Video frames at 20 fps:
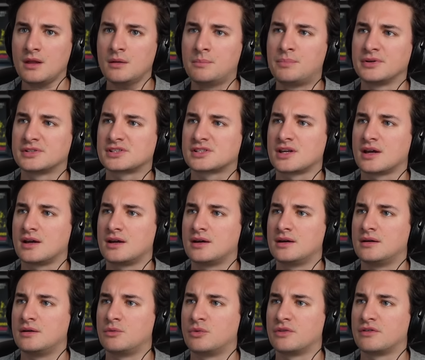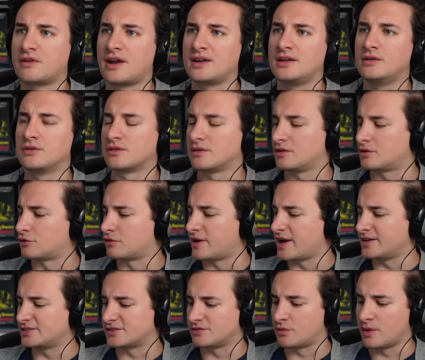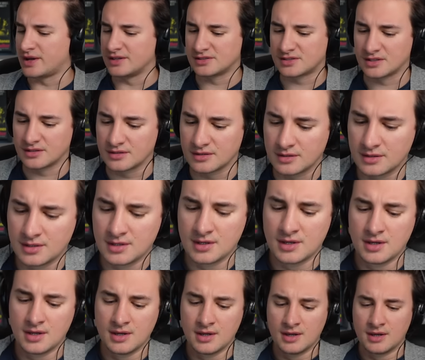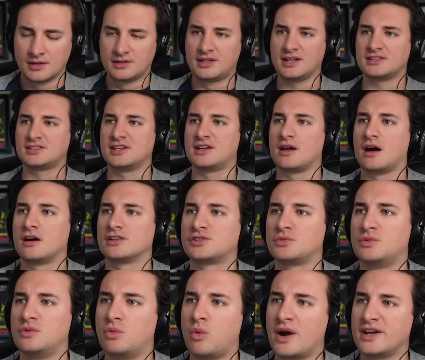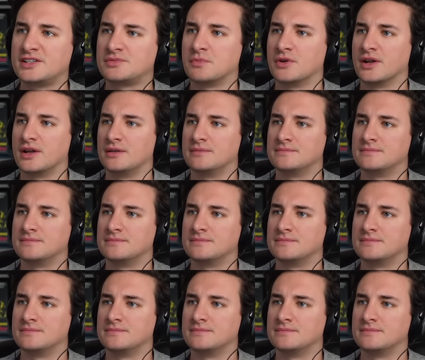but uh, were there any other creative ways that Dixie Carter would waste money?